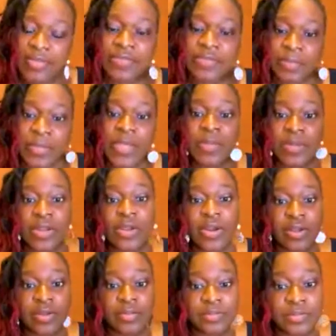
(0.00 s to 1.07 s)
of
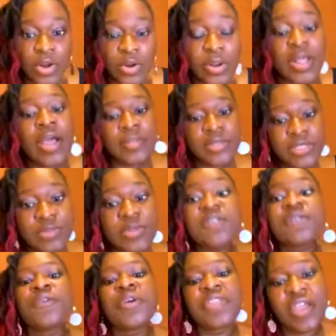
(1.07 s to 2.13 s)
are coming to
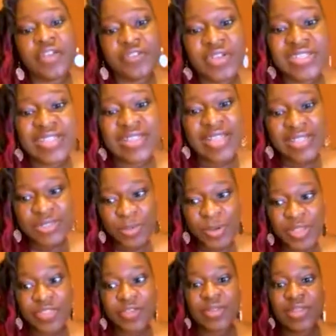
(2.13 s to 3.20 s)
us for that reason. That's
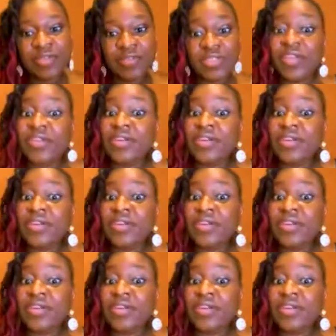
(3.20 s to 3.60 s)
why they're leaving their